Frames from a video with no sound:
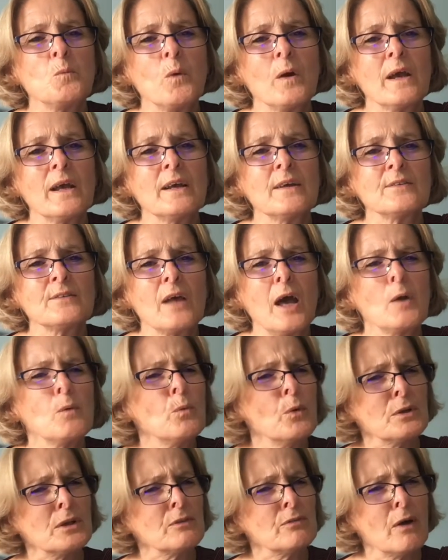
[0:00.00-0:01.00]
way as I
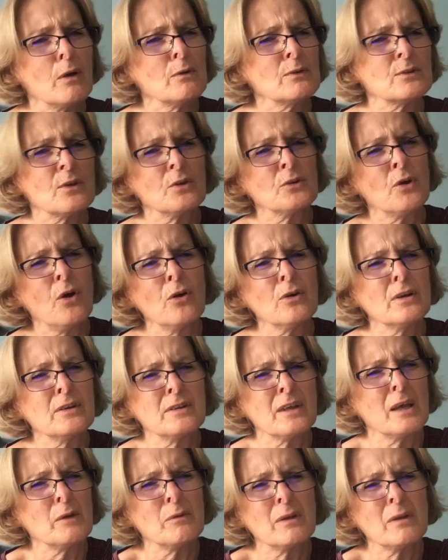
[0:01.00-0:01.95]
would if I was on holiday.